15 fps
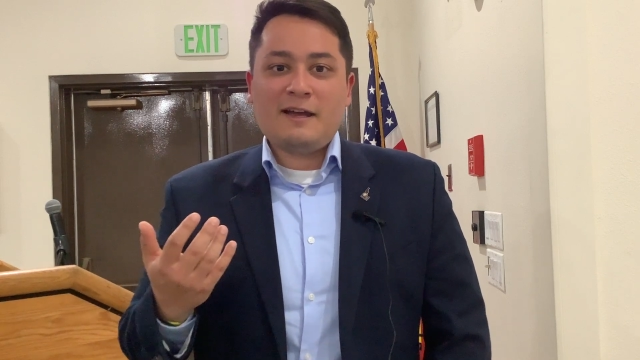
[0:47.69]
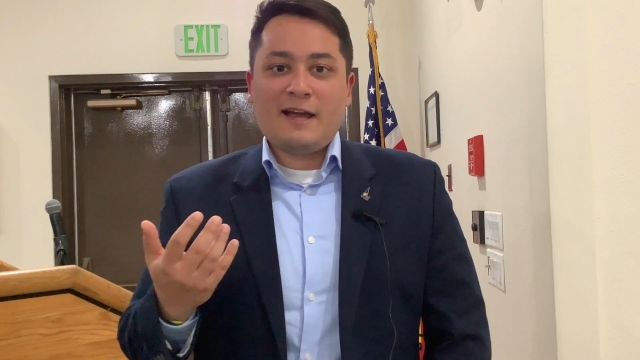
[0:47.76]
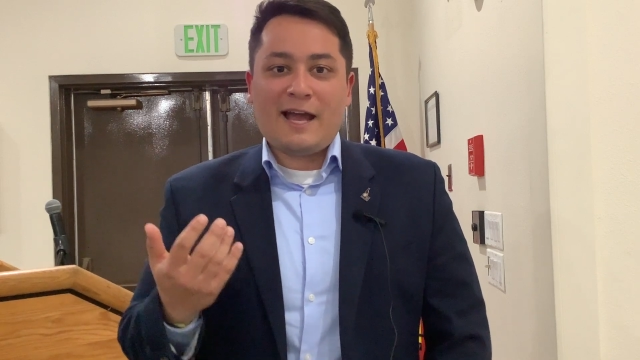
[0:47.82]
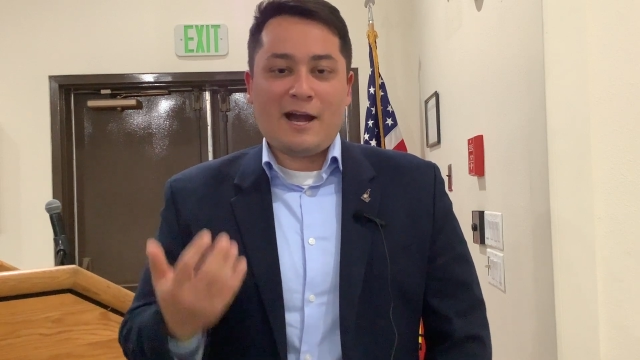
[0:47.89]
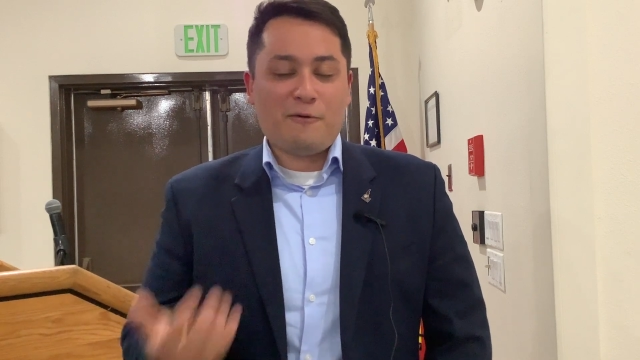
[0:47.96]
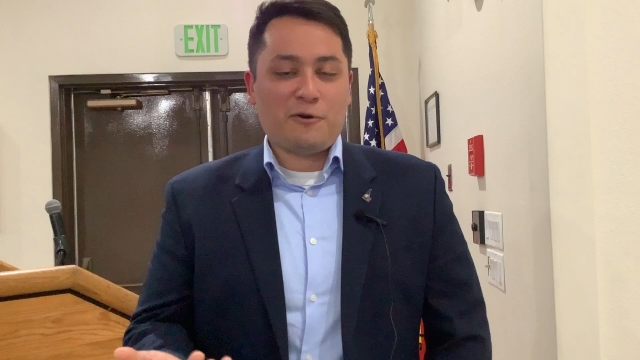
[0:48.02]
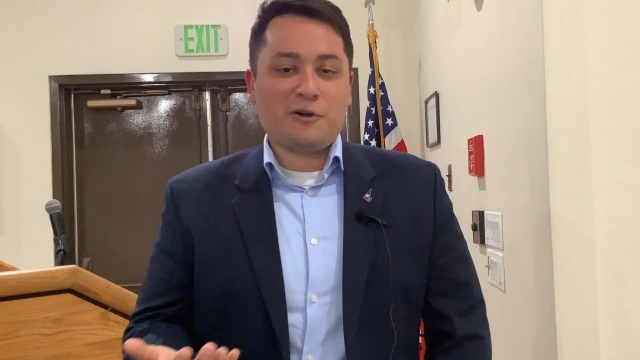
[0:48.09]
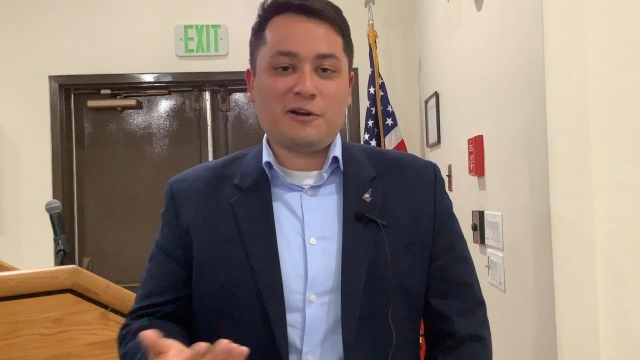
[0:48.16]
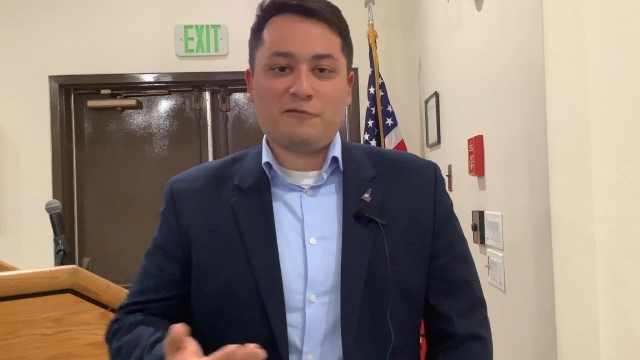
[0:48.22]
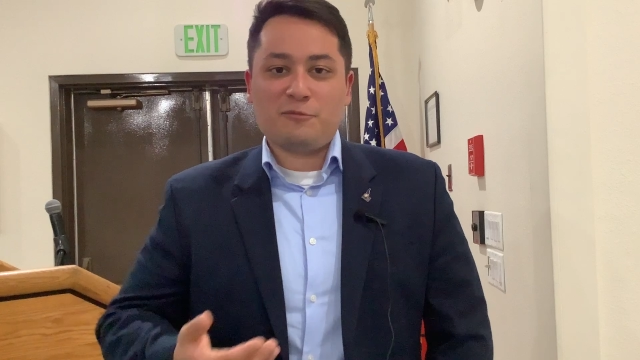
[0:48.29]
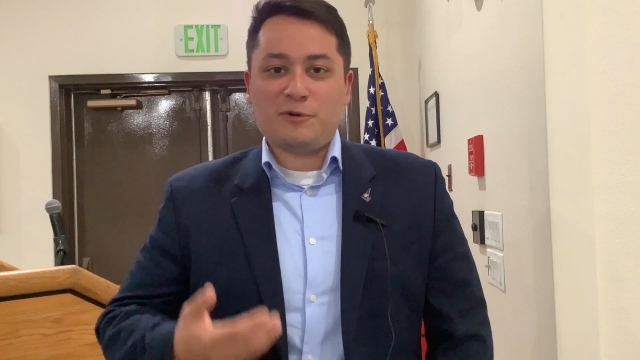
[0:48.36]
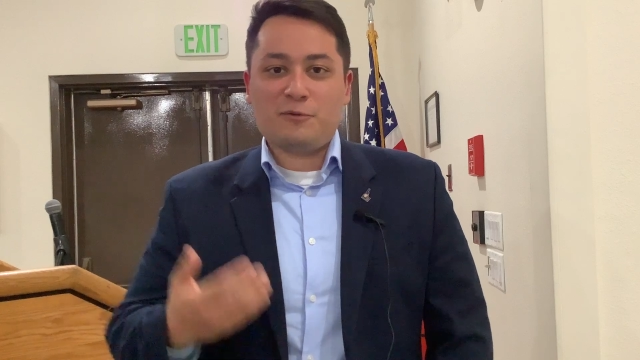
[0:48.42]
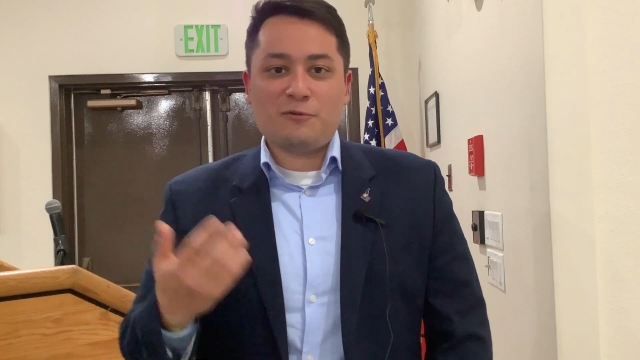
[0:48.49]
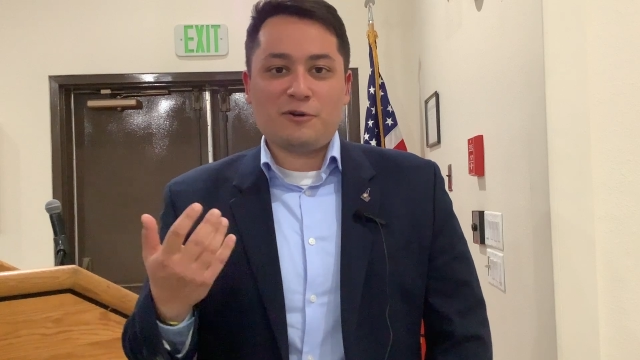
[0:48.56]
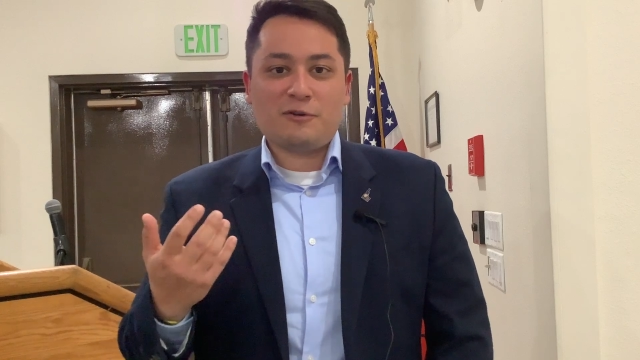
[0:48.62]
how our
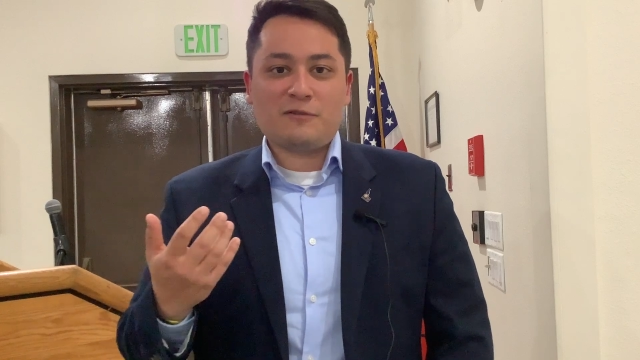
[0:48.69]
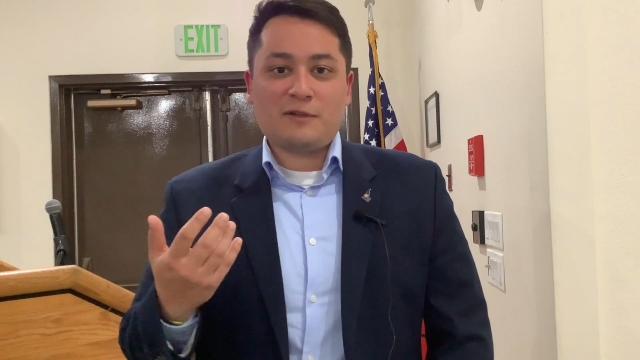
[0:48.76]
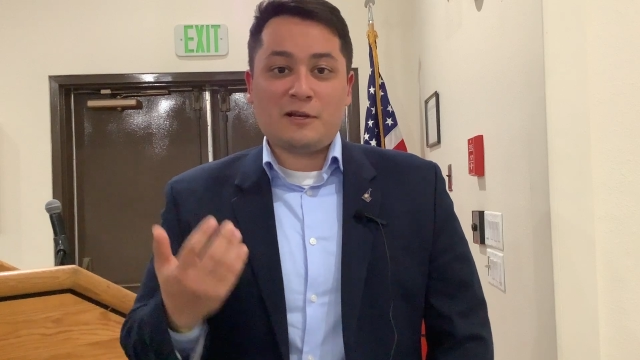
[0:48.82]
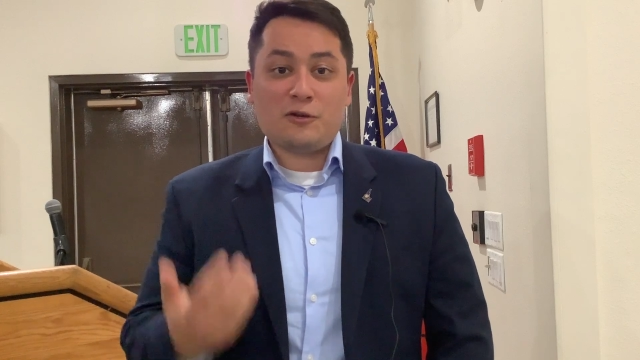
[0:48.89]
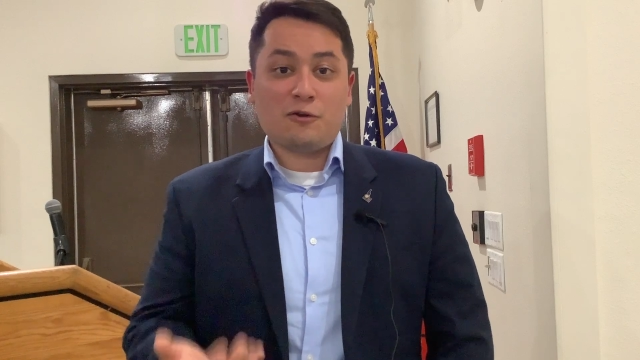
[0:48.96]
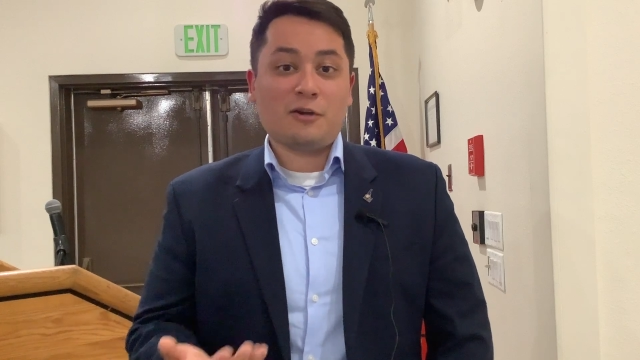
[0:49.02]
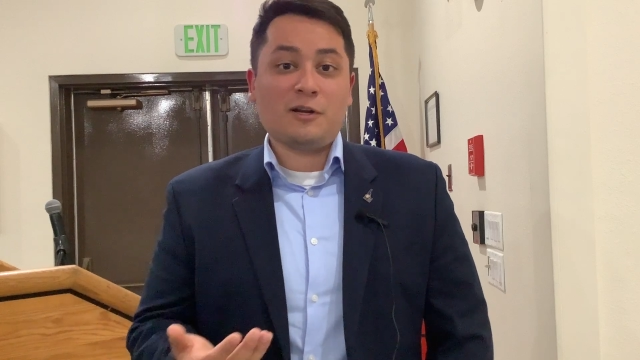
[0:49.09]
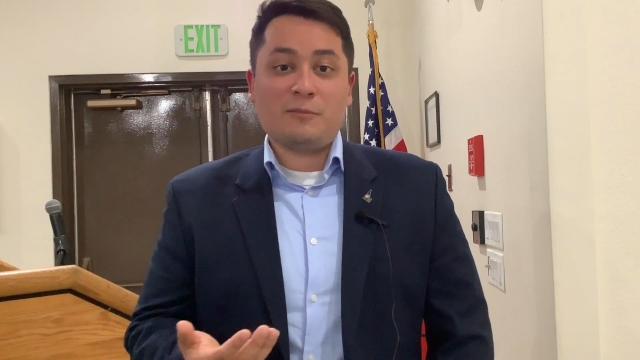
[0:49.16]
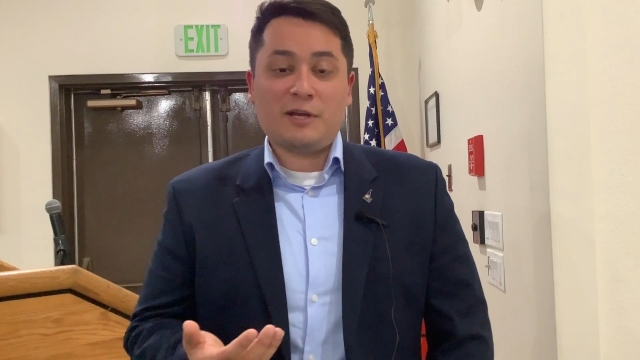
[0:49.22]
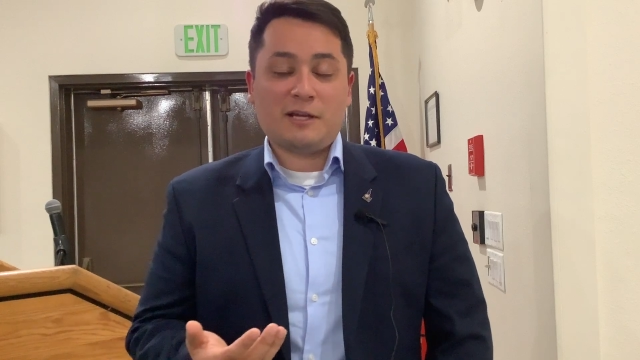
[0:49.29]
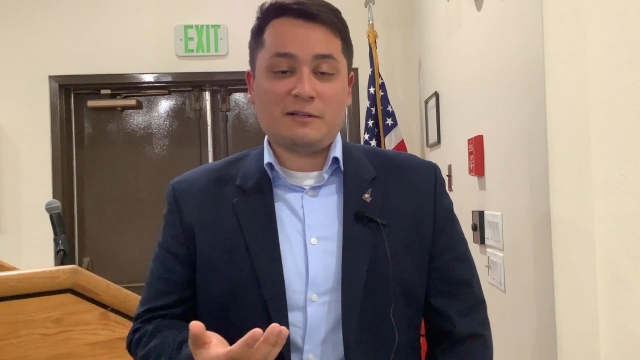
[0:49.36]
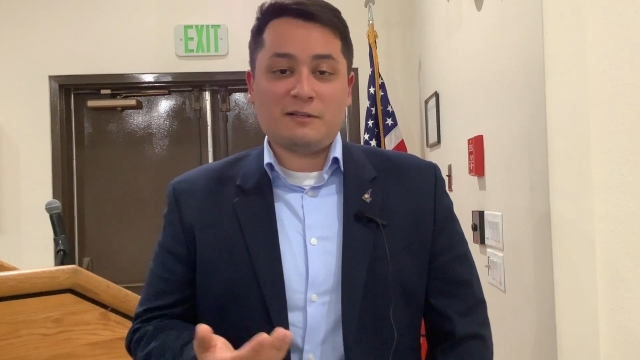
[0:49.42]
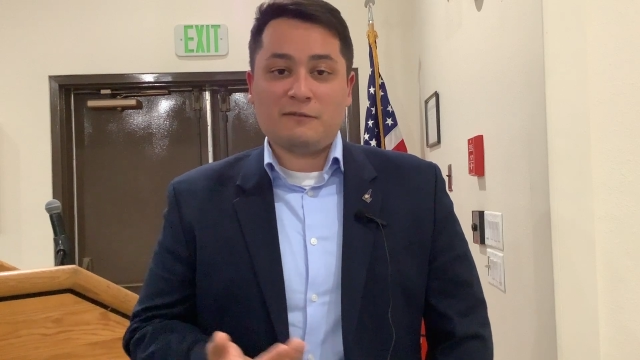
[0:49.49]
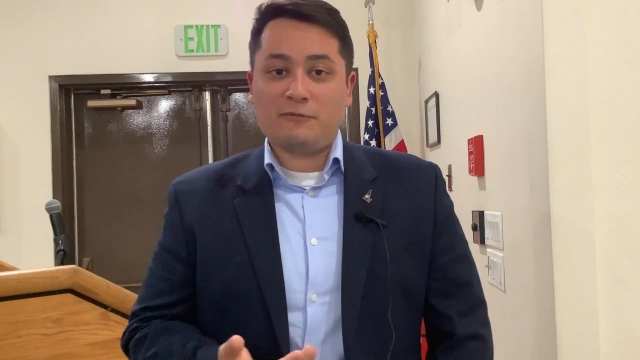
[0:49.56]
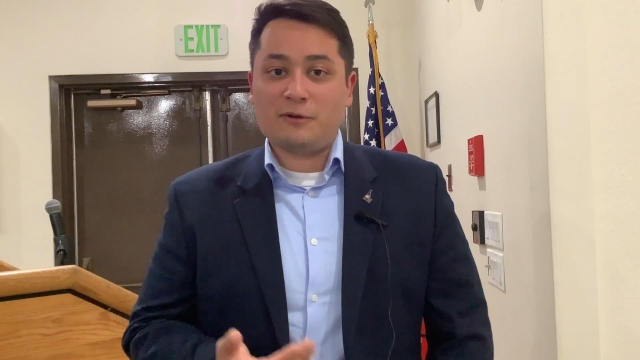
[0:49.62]
government works, and you're going to make a
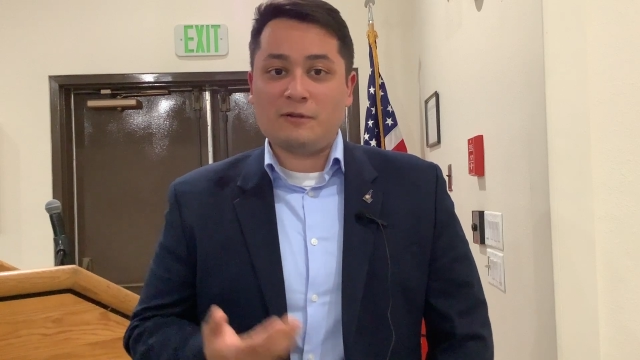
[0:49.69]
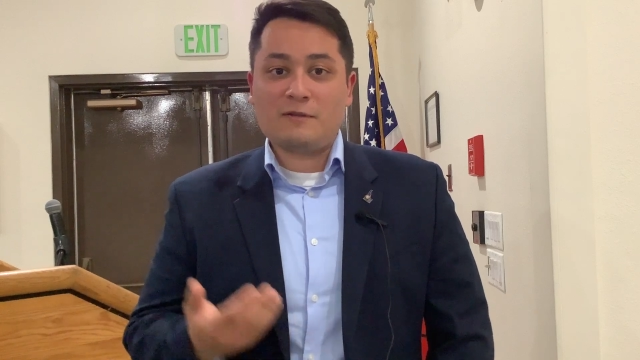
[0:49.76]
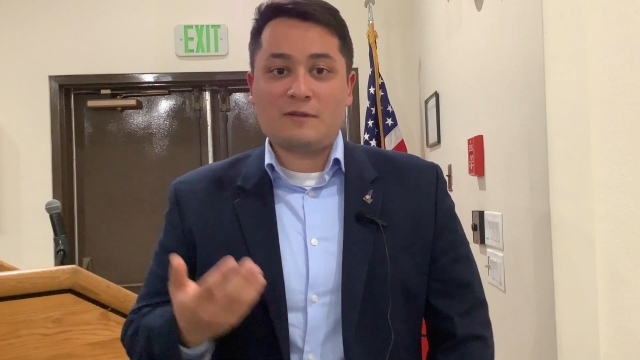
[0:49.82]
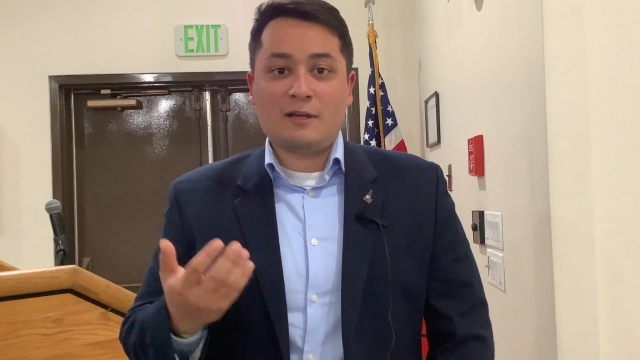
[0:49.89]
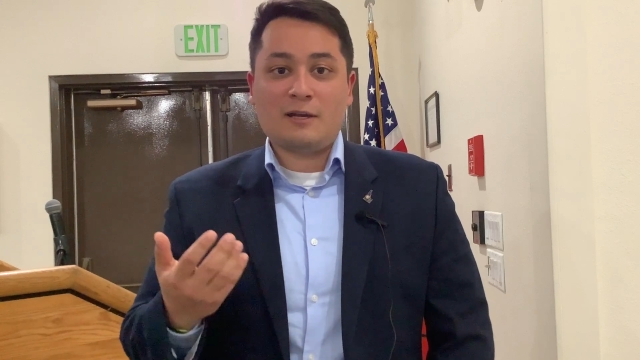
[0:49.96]
difference,